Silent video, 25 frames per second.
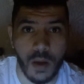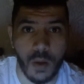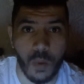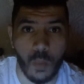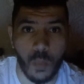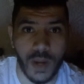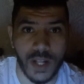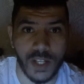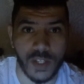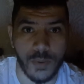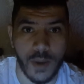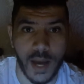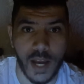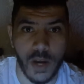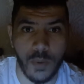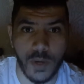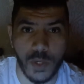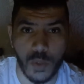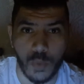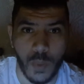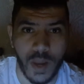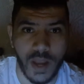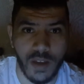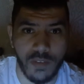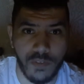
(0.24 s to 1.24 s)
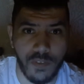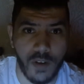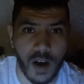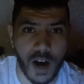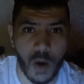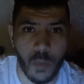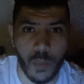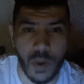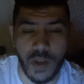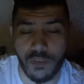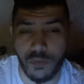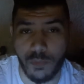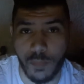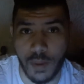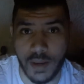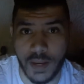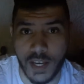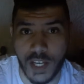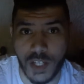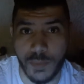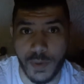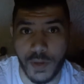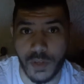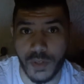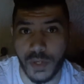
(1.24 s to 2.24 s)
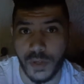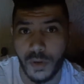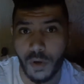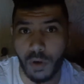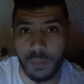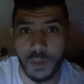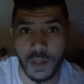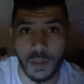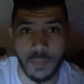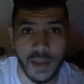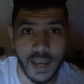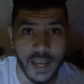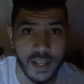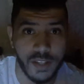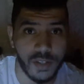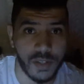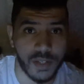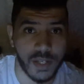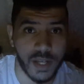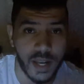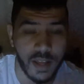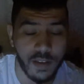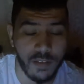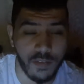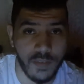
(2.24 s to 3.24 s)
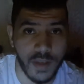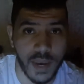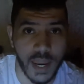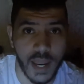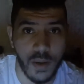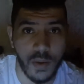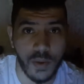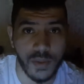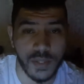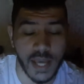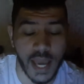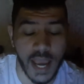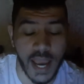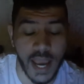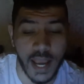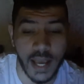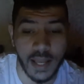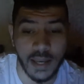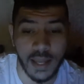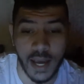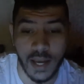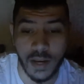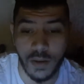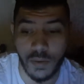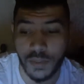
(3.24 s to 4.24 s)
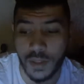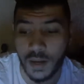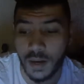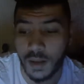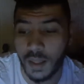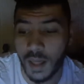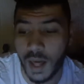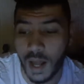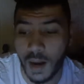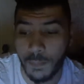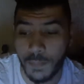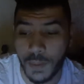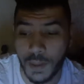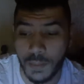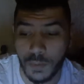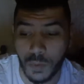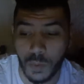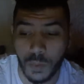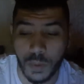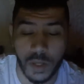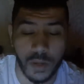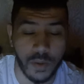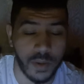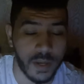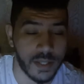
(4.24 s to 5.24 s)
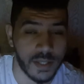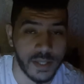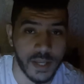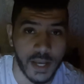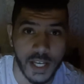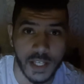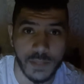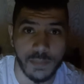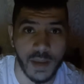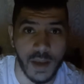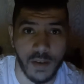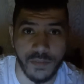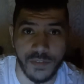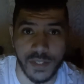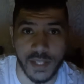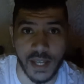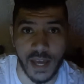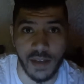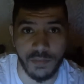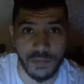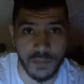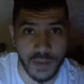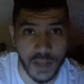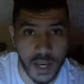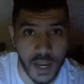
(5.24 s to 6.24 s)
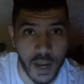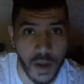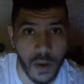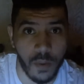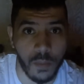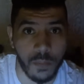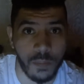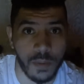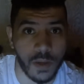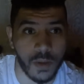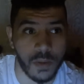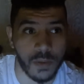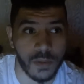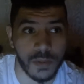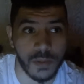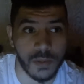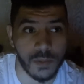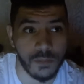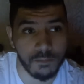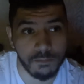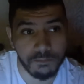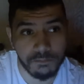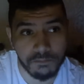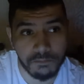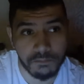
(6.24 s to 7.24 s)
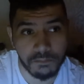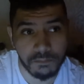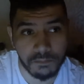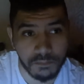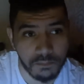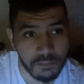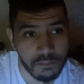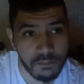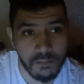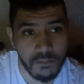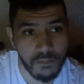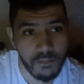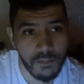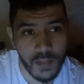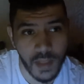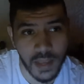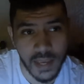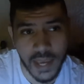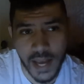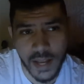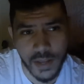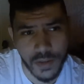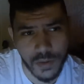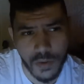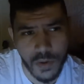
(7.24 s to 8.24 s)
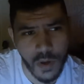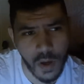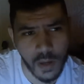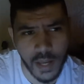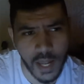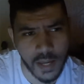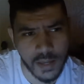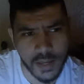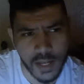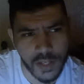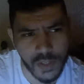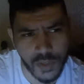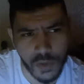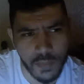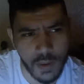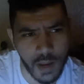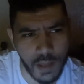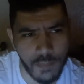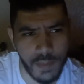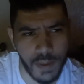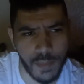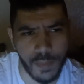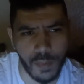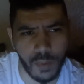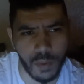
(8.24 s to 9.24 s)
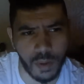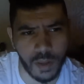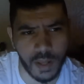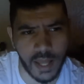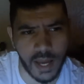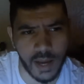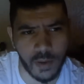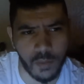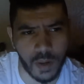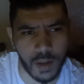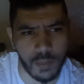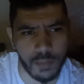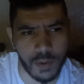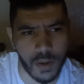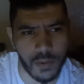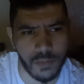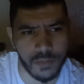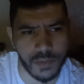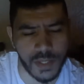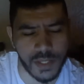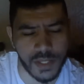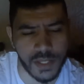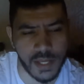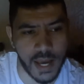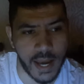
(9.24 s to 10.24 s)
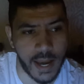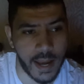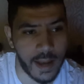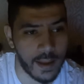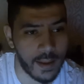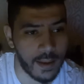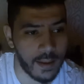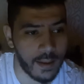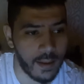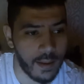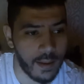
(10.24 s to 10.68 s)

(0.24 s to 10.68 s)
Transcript: Well, so I know it's way far away from my niche because I normally make entertaining videos, and I know that a lot of people will criticize me after that video because, yeah, not so many people will like what I'm going to say.